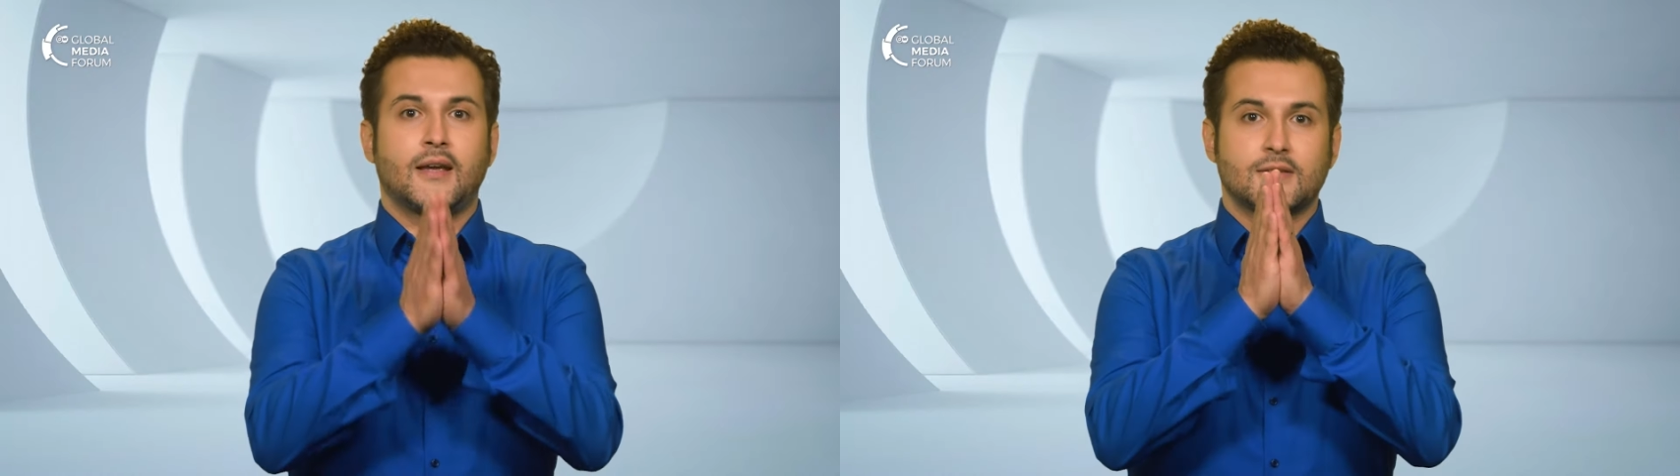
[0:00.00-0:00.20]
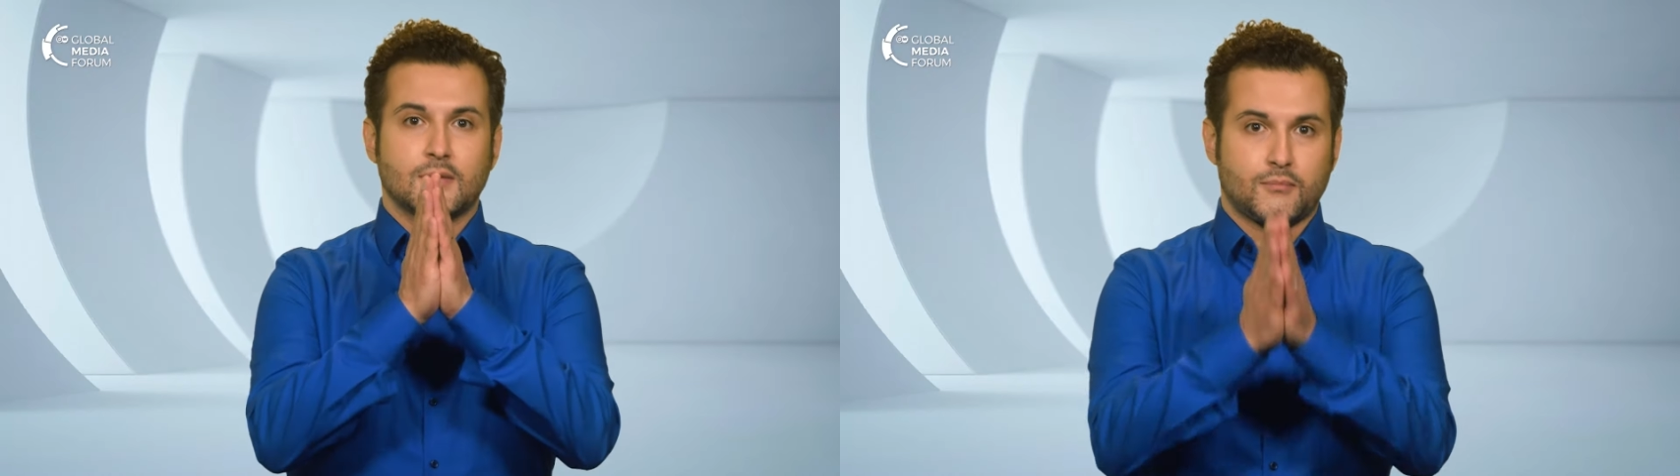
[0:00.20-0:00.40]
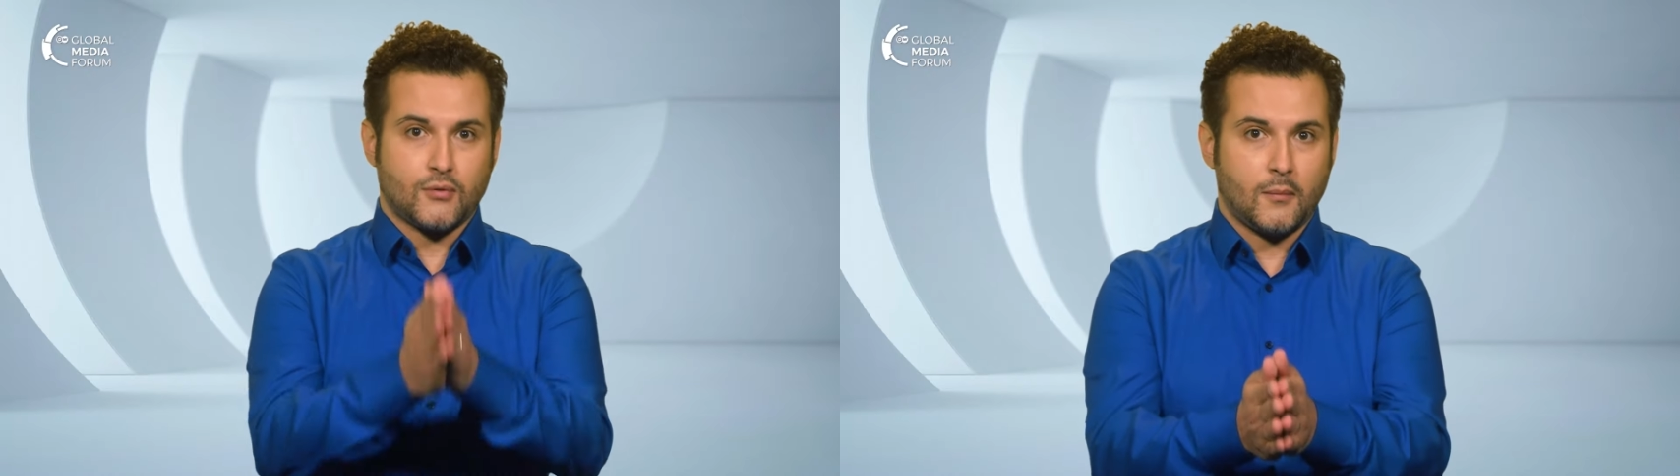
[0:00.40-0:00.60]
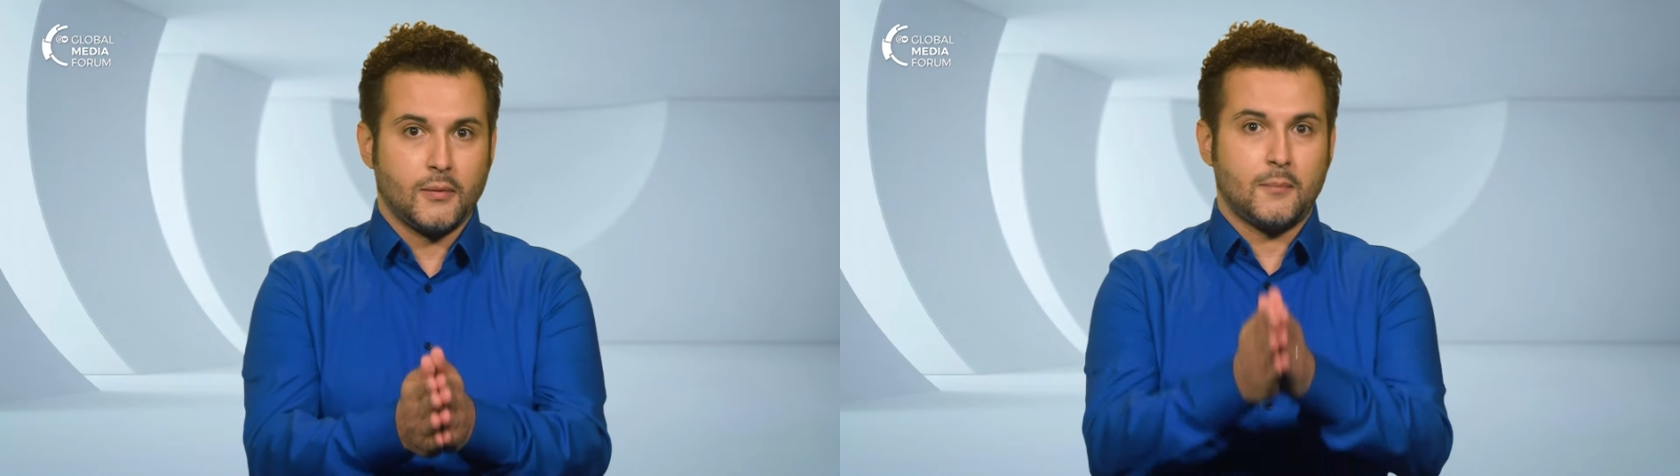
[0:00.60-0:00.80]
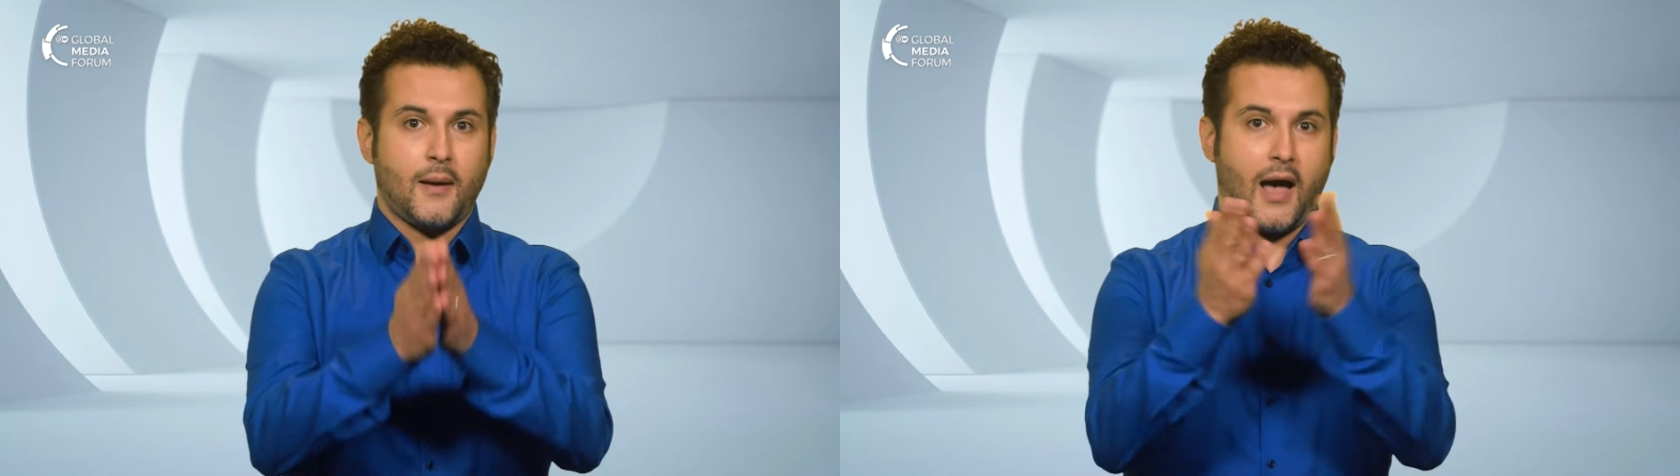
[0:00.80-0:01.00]
is a
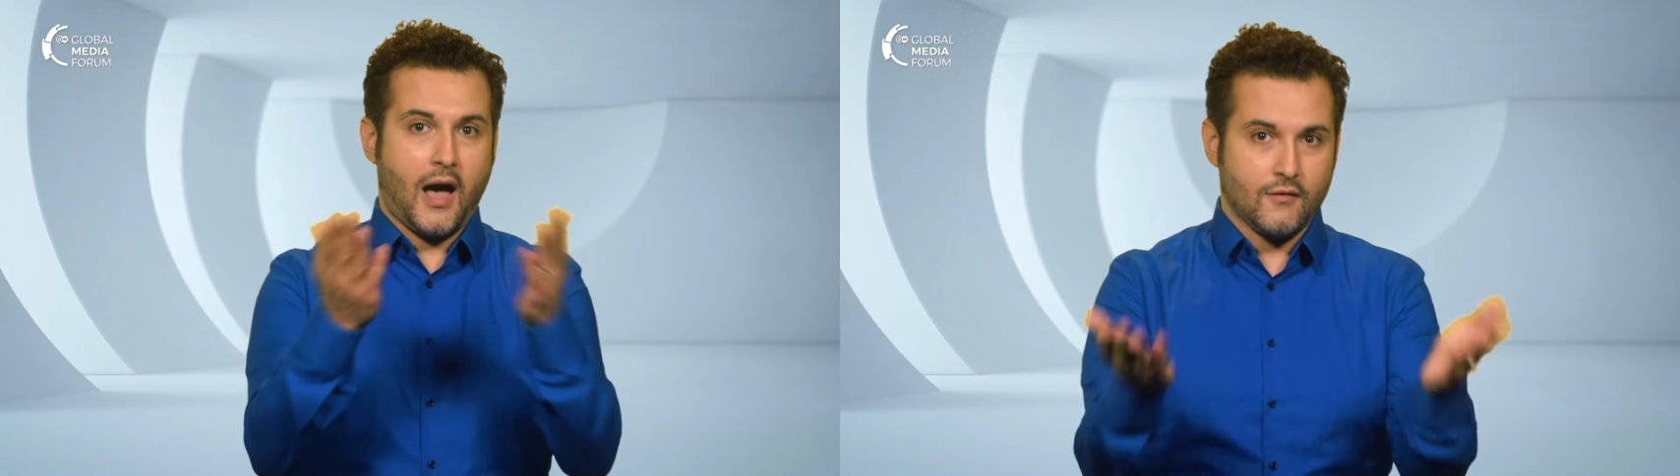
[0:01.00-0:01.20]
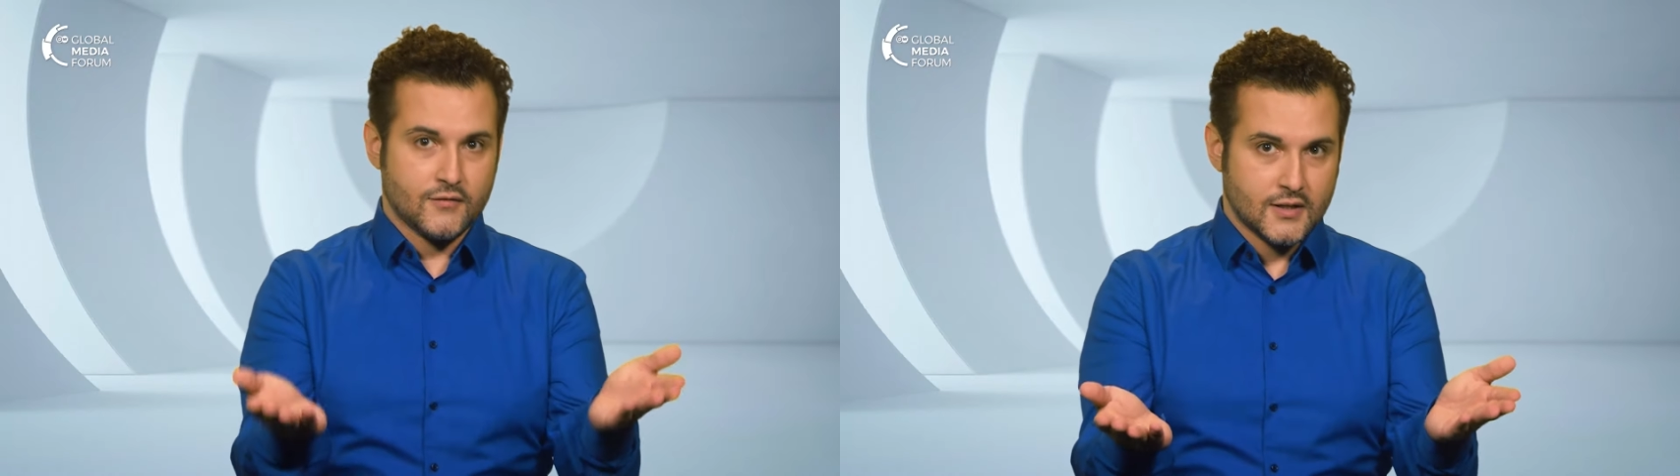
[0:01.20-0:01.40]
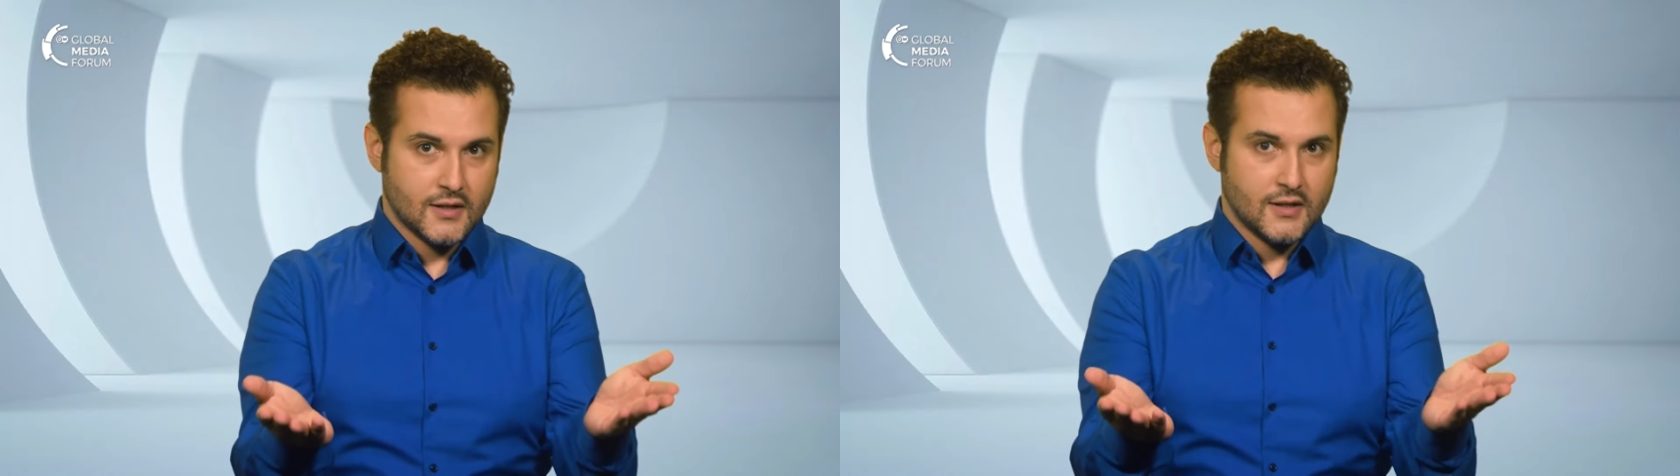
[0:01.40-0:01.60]
problem halved.